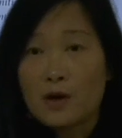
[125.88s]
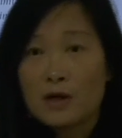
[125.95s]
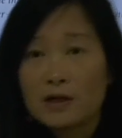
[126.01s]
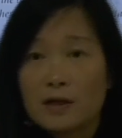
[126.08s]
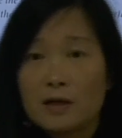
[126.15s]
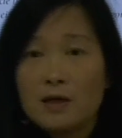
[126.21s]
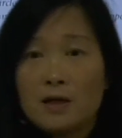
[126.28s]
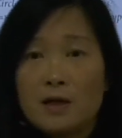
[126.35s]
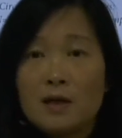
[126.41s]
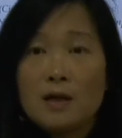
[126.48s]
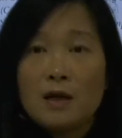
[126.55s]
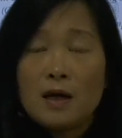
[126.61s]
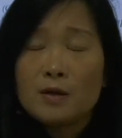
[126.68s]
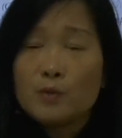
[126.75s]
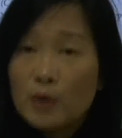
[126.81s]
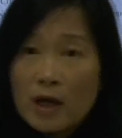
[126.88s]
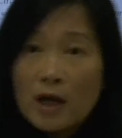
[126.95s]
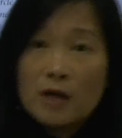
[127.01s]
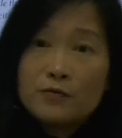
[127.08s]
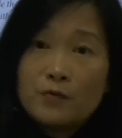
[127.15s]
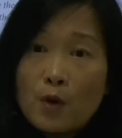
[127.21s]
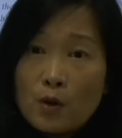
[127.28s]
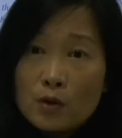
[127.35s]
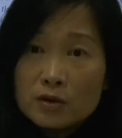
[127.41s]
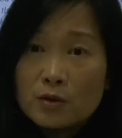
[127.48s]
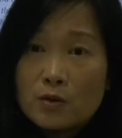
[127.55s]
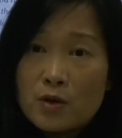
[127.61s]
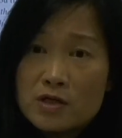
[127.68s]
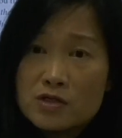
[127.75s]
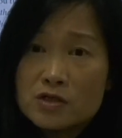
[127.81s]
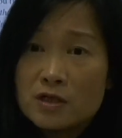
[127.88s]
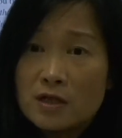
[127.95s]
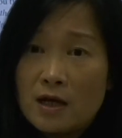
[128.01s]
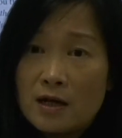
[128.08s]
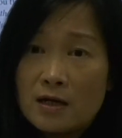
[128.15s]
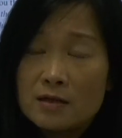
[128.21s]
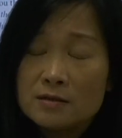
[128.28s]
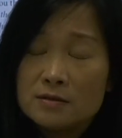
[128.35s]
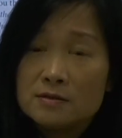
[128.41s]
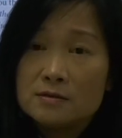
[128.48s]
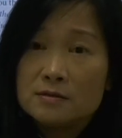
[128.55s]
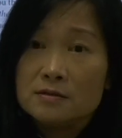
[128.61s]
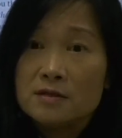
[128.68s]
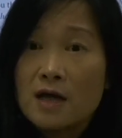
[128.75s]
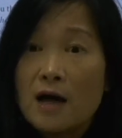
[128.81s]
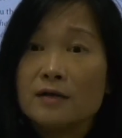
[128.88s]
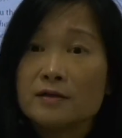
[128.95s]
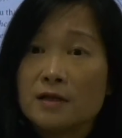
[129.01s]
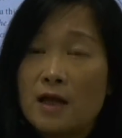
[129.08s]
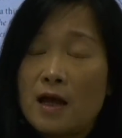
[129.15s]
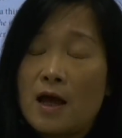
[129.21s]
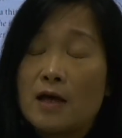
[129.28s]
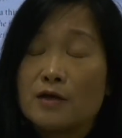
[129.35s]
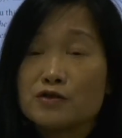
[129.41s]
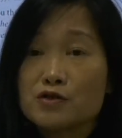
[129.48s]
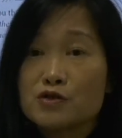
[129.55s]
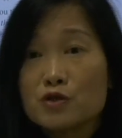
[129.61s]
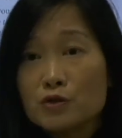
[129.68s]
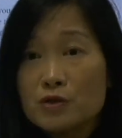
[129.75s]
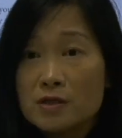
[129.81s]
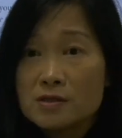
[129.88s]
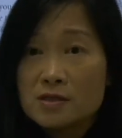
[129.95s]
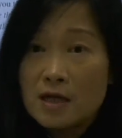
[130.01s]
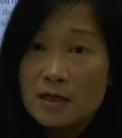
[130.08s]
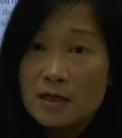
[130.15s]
already, and we have all the questionnaire done and students